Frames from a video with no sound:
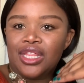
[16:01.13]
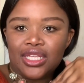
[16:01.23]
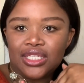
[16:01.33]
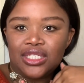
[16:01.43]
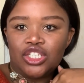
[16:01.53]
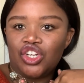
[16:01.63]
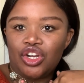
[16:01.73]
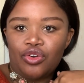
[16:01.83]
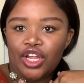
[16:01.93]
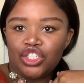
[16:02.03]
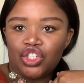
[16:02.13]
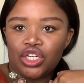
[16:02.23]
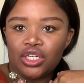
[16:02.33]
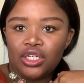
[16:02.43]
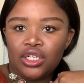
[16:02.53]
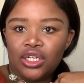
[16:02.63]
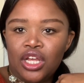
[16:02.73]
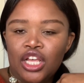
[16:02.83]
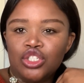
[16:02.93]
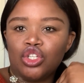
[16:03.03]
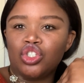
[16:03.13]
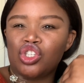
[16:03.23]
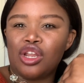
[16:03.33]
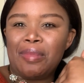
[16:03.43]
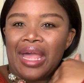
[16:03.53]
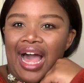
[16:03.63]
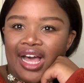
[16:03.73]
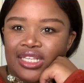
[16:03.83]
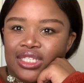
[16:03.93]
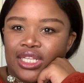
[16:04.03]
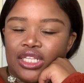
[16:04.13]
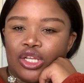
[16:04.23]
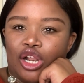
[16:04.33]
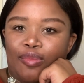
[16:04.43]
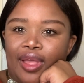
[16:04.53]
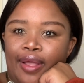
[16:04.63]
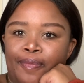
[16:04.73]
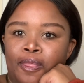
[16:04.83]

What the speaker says: this generation, it's not just going to be us, it's going to be